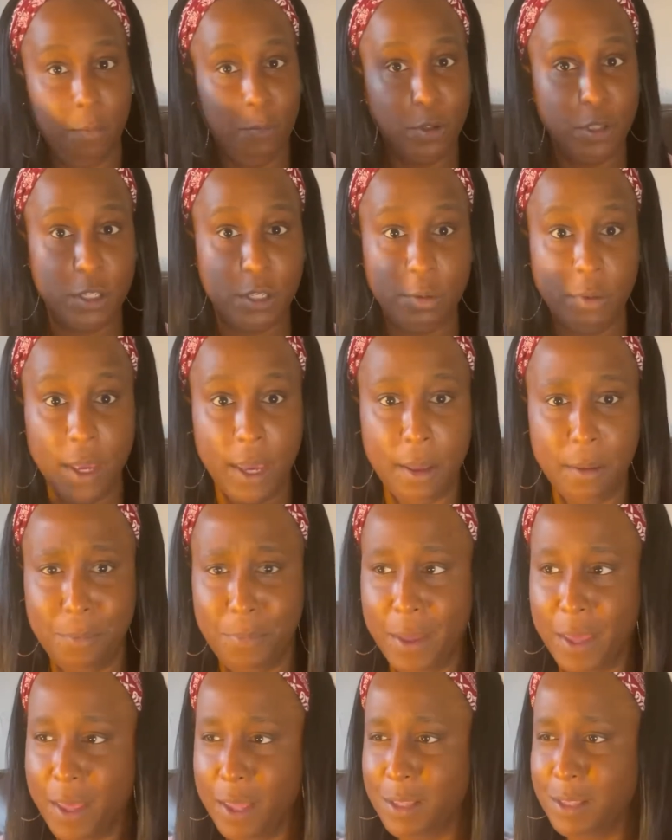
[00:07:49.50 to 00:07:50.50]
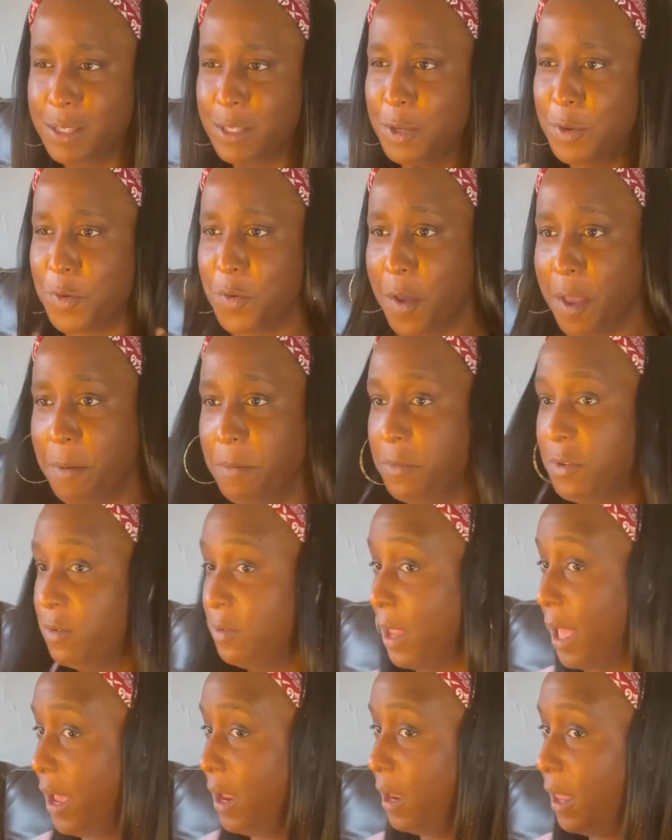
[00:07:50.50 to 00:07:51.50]
2 headbands, so I
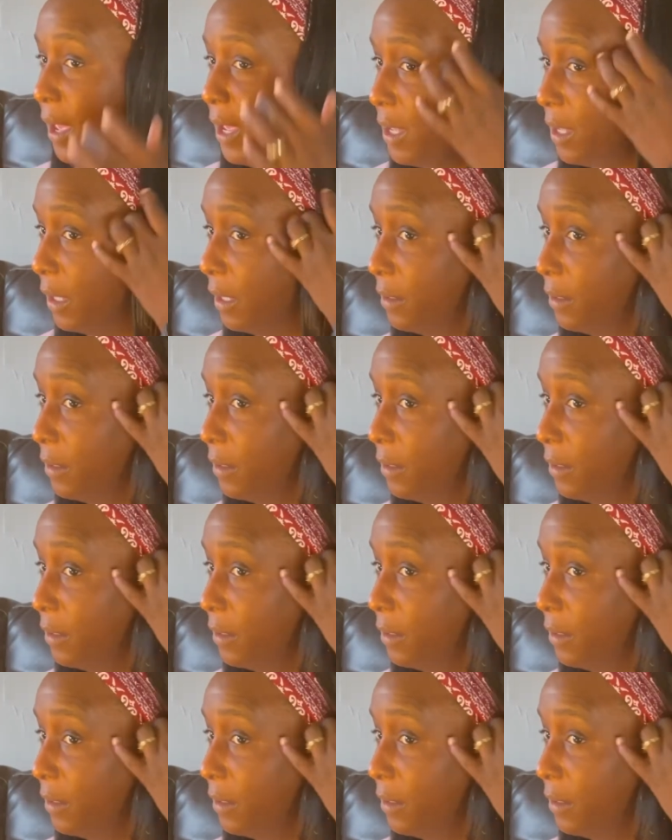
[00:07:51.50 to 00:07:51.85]
like it.